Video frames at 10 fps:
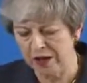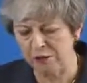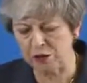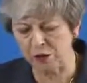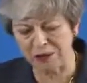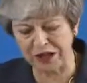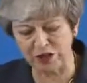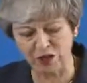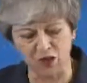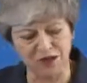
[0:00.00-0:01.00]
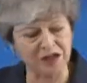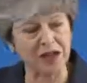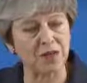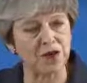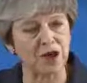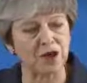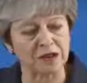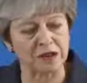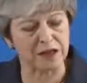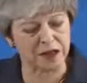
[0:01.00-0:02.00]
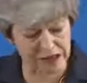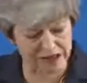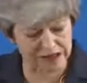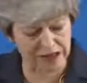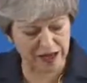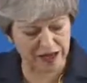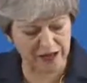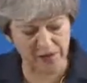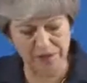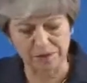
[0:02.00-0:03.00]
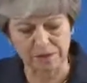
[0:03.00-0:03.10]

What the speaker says: and which will be its surest safeguards in the years ahead.